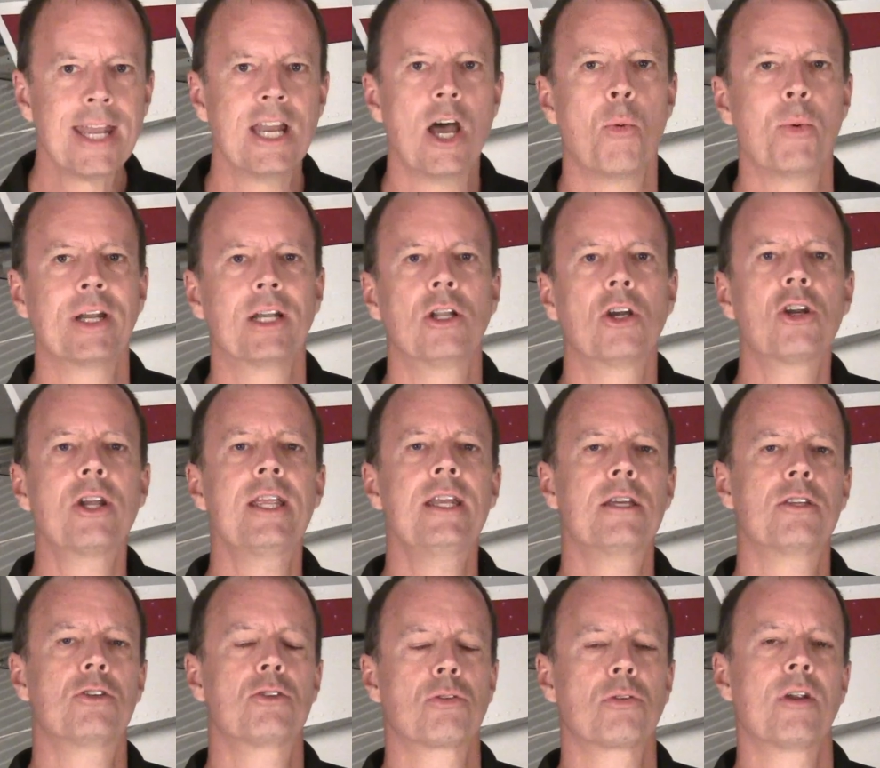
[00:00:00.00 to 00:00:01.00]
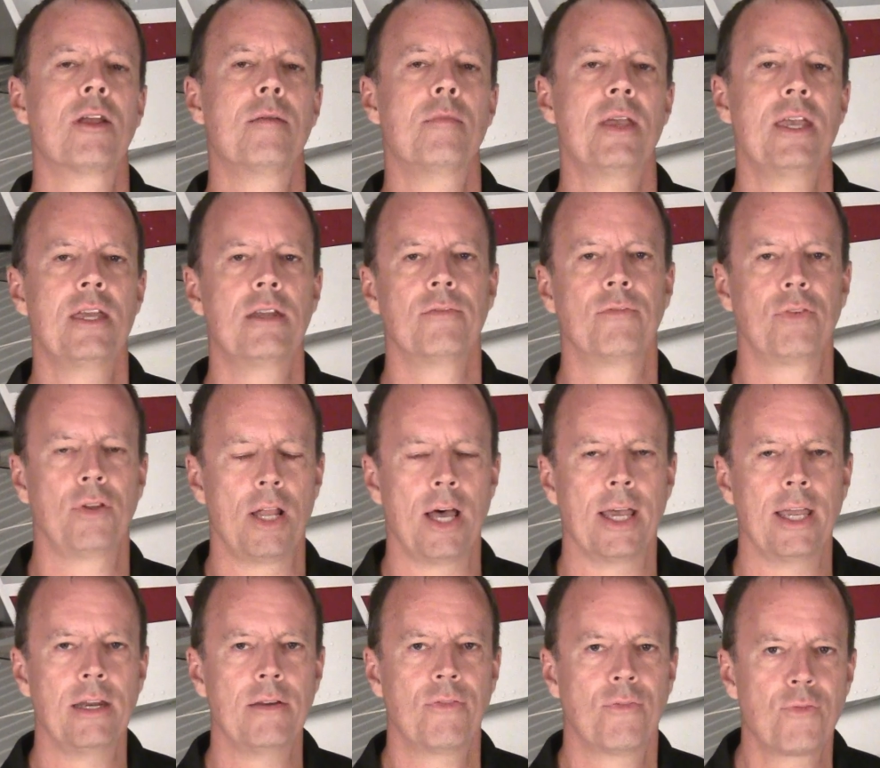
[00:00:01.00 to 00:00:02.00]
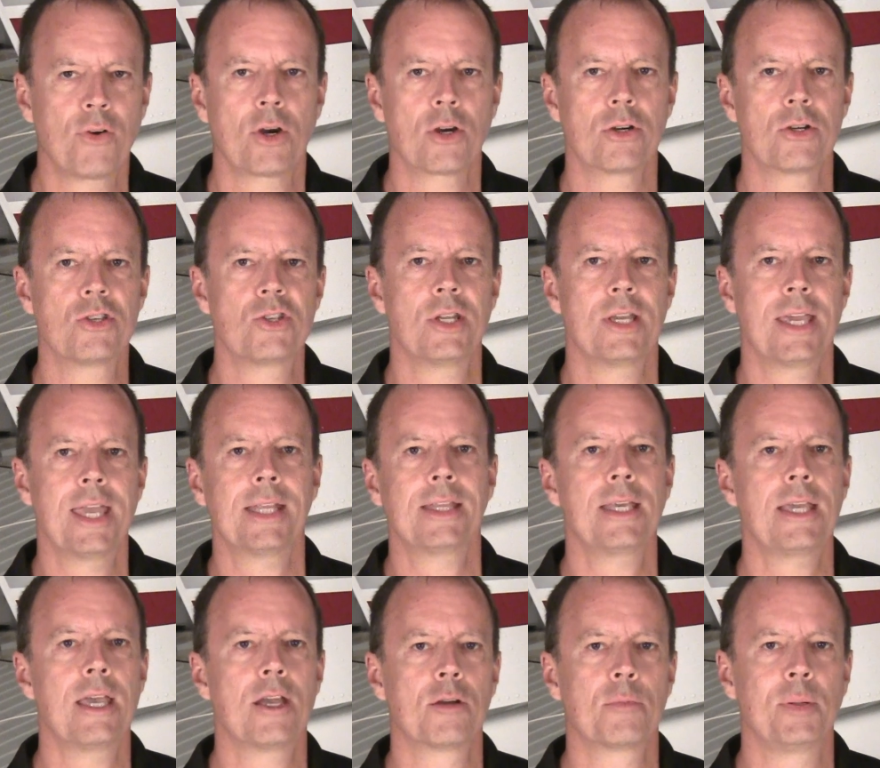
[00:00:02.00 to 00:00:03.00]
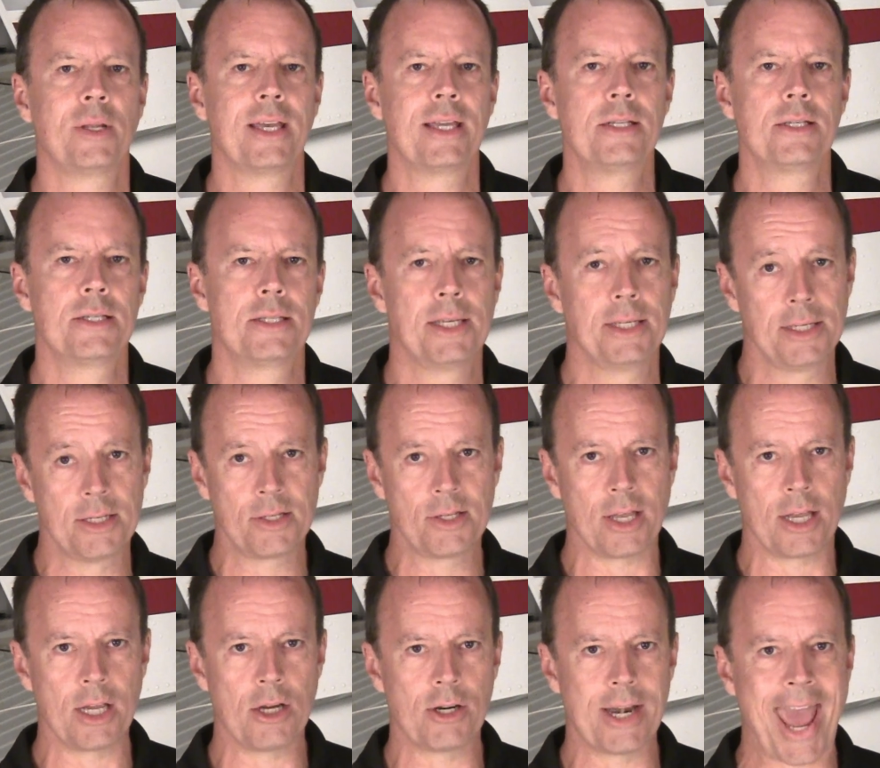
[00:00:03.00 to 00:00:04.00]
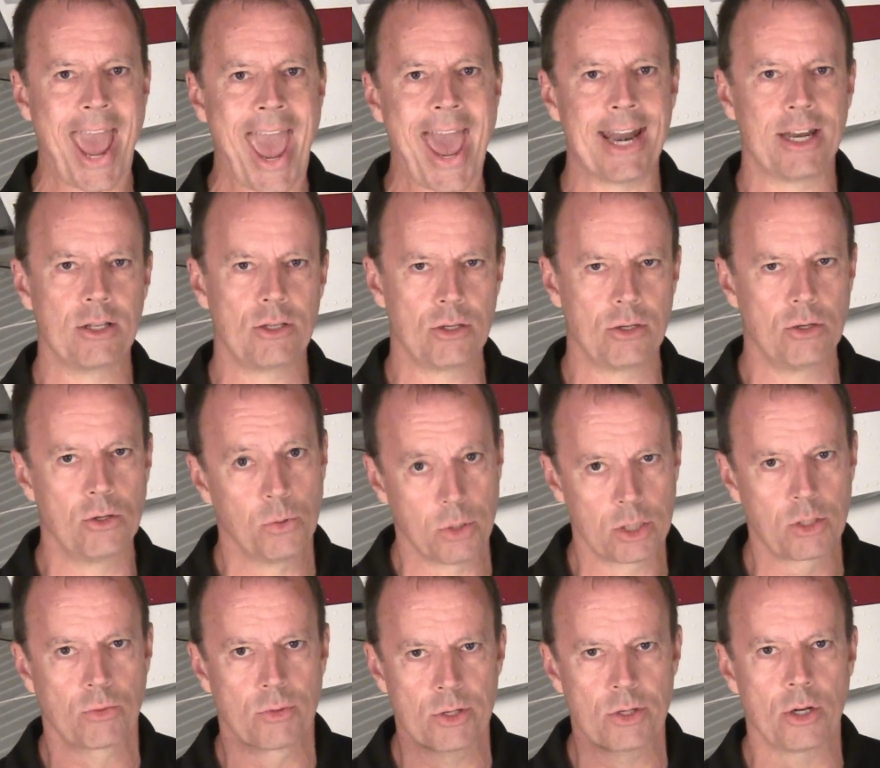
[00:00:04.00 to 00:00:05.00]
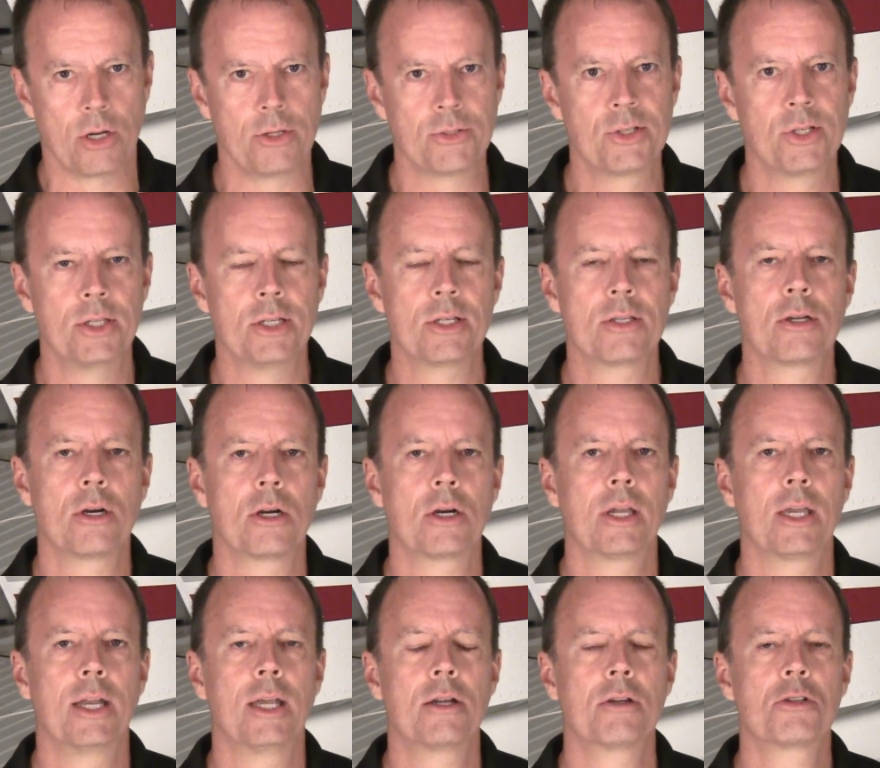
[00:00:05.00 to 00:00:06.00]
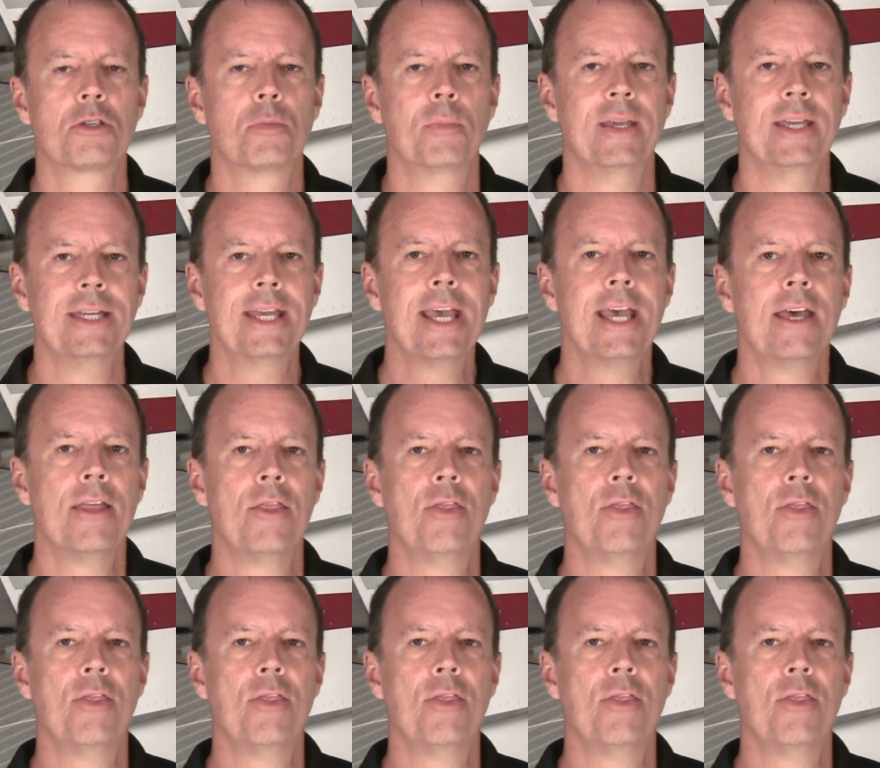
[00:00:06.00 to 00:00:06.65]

Now, when learning to trim in flight, first get the airplane to the desired attitude, which results in the target airspeed.